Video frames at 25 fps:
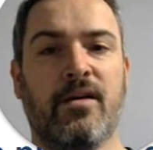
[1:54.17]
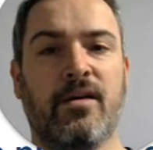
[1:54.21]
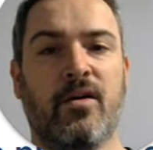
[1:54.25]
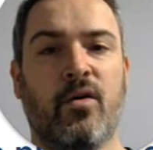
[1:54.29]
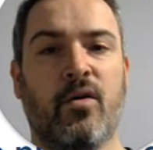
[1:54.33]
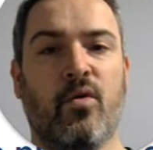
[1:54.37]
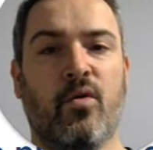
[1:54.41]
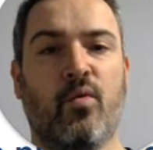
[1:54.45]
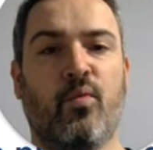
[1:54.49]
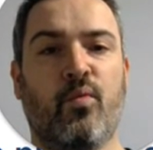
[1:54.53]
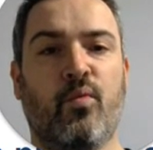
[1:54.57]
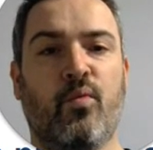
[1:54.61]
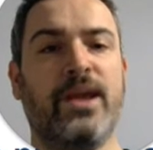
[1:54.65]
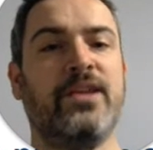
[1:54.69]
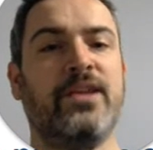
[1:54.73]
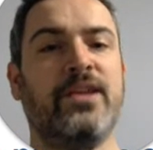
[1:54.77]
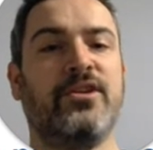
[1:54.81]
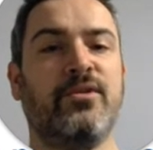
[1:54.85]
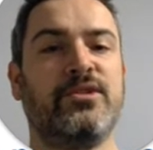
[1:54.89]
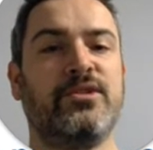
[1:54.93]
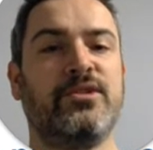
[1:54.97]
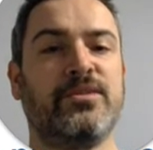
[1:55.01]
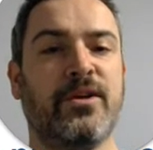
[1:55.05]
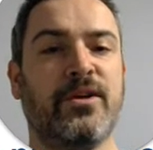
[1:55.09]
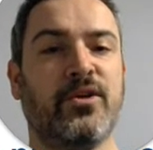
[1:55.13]
We do
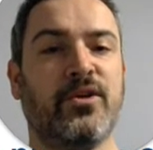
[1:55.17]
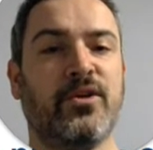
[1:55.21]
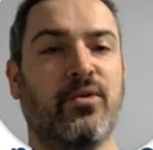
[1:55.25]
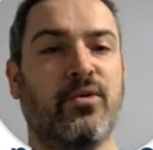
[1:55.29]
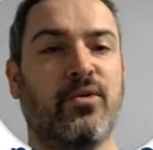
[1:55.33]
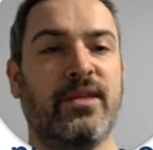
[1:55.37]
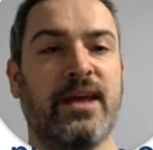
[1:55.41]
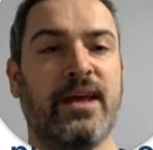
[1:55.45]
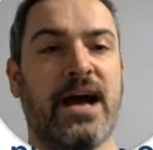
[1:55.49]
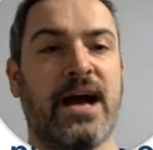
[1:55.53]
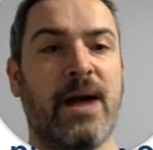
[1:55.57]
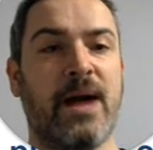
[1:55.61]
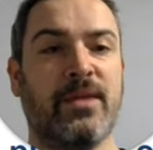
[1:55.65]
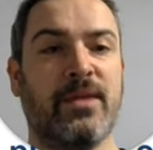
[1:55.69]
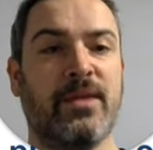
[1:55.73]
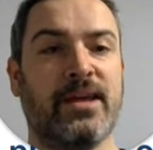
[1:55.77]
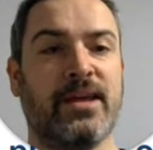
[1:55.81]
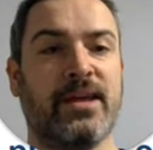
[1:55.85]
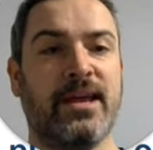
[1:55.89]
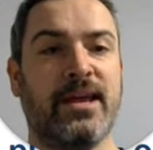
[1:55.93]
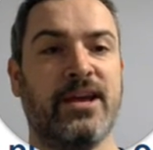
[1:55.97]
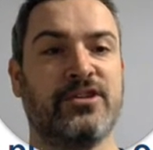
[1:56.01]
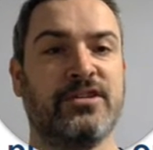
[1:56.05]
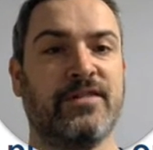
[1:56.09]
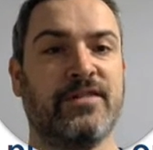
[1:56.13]
something called the
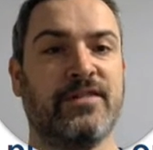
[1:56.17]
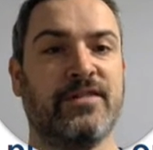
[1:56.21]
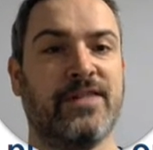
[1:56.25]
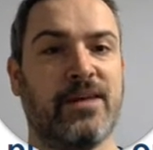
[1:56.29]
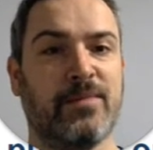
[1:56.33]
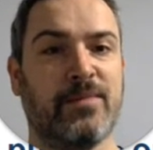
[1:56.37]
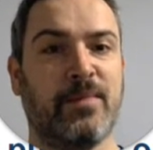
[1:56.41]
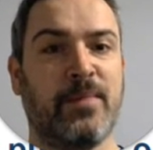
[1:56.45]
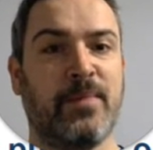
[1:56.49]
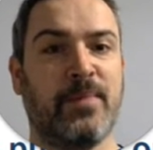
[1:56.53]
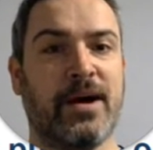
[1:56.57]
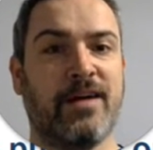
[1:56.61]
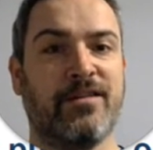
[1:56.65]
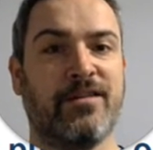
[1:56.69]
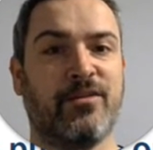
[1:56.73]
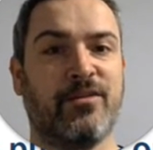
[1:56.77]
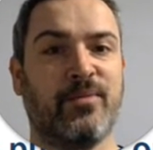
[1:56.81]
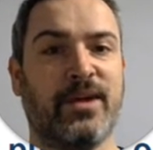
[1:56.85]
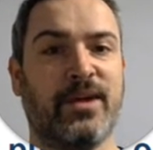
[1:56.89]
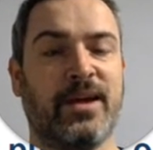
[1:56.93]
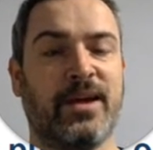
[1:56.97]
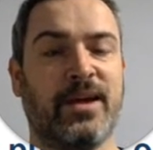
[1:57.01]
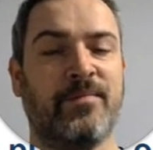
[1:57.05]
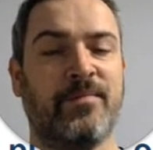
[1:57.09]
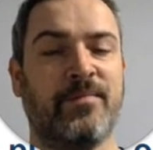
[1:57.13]
Application Developer
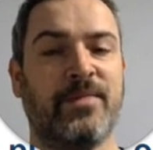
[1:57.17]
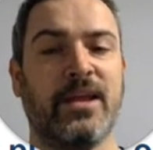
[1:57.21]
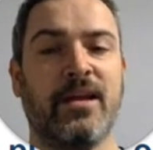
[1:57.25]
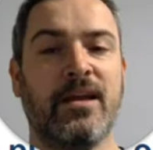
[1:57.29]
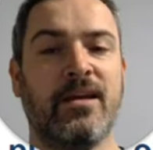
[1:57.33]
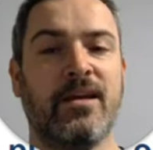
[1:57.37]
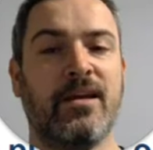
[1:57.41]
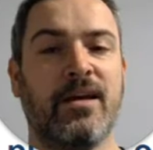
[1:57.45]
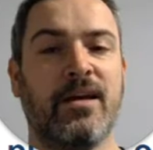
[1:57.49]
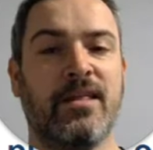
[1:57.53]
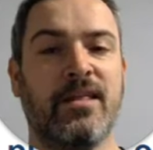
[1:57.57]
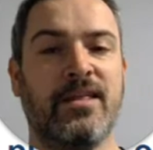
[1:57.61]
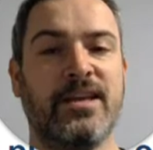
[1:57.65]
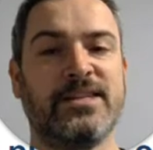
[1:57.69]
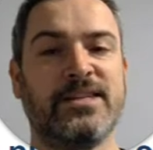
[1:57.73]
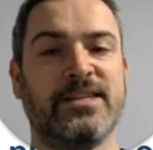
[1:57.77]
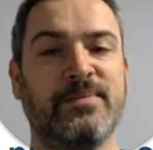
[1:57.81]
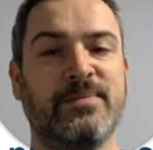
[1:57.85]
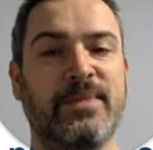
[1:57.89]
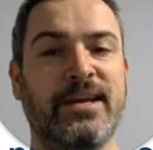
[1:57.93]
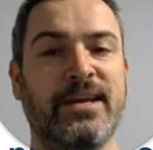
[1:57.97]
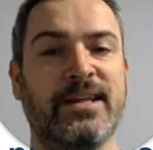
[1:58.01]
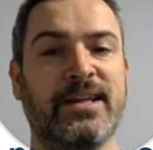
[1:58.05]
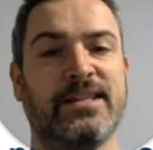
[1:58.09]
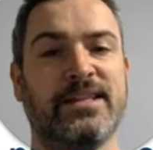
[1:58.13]
Pathway. This
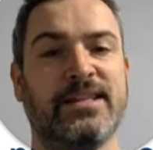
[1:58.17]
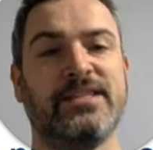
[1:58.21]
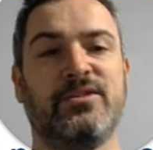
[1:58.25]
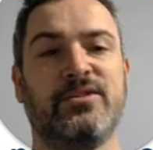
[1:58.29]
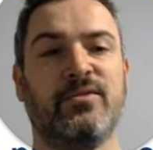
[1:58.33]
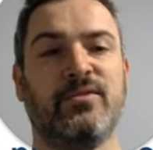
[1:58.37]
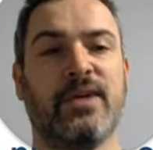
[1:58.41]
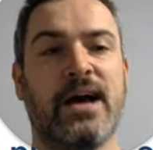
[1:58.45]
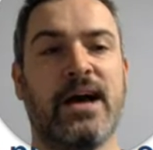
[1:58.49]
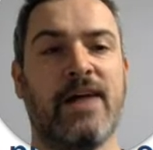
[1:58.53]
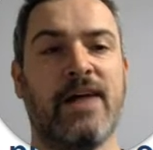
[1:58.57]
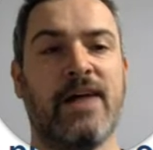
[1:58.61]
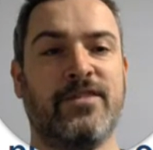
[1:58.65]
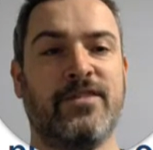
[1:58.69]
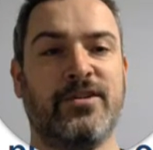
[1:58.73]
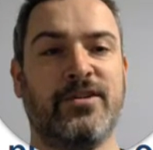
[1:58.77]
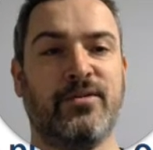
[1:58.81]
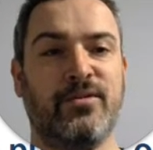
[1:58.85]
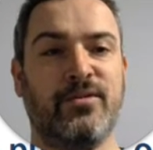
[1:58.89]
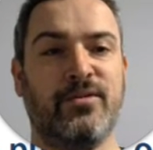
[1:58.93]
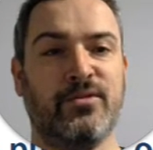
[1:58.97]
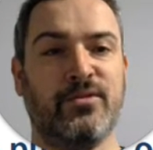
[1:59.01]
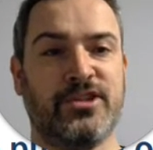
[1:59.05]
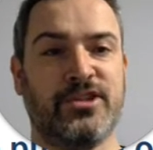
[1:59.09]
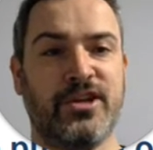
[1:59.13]
means after doing
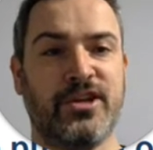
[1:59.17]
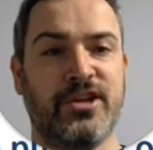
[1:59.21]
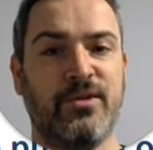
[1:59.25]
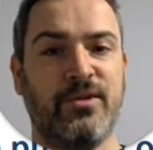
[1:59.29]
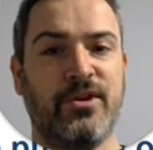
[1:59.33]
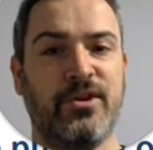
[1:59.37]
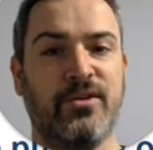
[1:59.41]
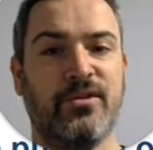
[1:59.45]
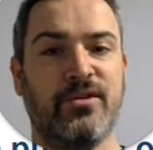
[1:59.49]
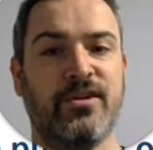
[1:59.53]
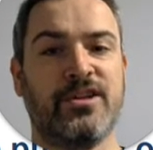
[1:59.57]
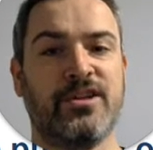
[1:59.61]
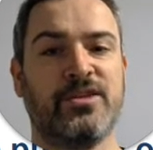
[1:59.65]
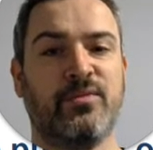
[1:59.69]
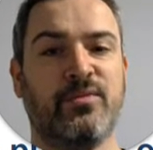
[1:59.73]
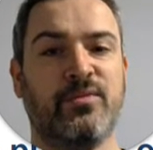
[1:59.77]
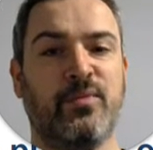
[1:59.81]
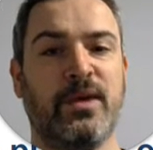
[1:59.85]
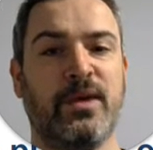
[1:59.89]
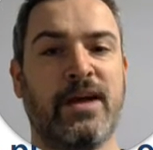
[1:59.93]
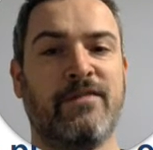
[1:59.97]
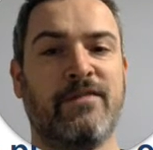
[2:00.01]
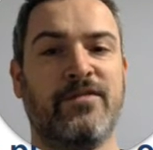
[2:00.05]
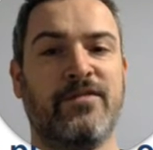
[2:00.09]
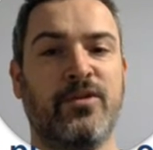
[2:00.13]
those 2 units, we
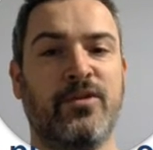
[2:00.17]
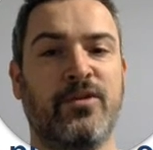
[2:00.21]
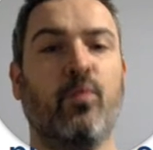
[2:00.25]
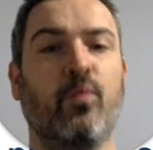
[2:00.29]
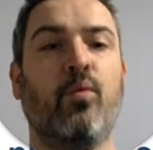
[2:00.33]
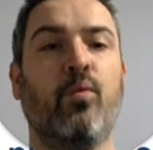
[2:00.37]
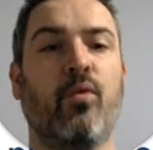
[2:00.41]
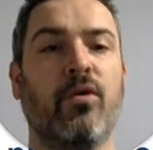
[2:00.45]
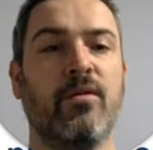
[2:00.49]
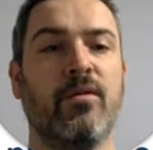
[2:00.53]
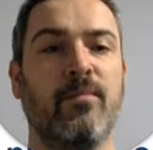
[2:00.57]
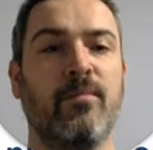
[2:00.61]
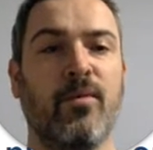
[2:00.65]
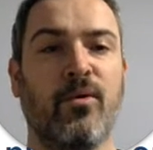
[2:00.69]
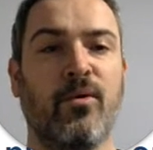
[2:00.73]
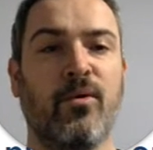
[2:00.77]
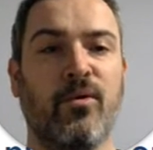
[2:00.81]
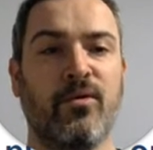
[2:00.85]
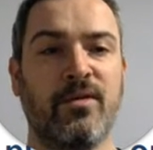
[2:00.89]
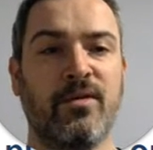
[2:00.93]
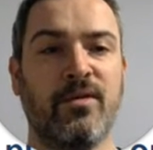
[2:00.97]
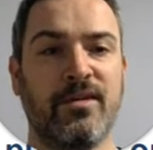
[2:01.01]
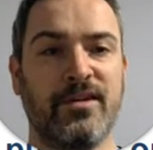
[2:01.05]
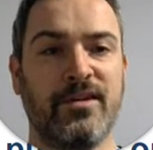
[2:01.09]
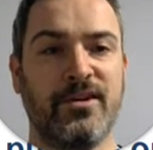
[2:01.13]
have to do one
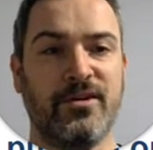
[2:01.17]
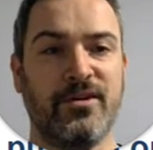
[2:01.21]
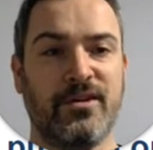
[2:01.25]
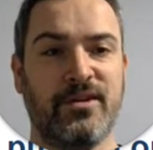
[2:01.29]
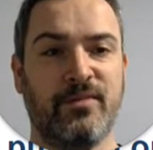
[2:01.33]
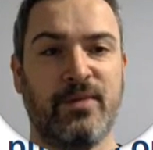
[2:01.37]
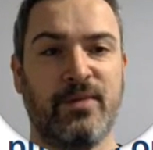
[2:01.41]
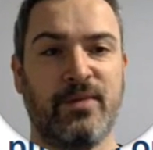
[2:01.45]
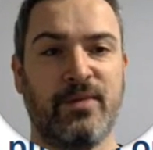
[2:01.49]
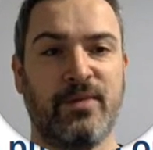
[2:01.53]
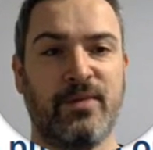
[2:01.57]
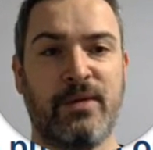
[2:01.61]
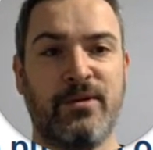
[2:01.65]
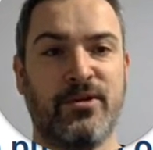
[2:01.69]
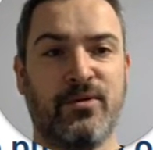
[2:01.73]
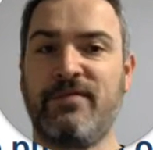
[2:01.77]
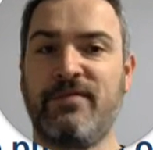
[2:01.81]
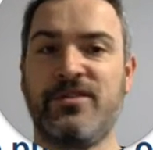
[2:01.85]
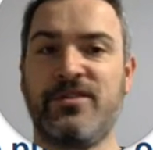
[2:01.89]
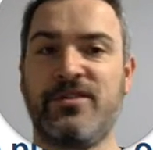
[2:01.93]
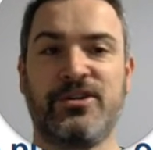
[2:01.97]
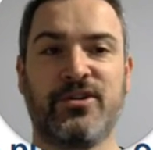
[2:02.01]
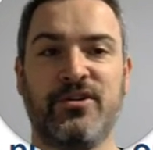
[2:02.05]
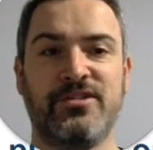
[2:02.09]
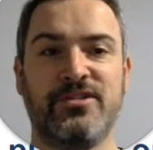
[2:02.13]
more unit where we don't have a
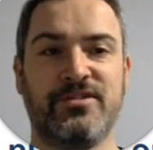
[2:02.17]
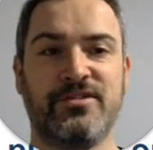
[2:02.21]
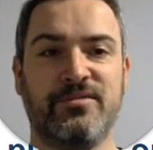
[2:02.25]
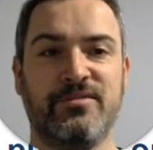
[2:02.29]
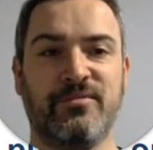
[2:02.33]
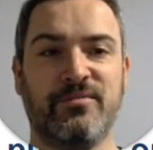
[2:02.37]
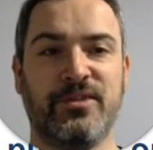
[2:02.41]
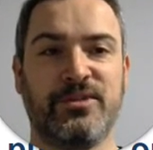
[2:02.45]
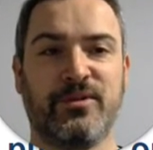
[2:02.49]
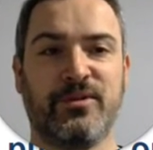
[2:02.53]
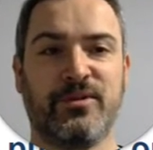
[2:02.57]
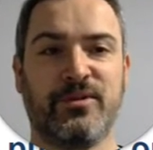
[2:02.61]
choice which one we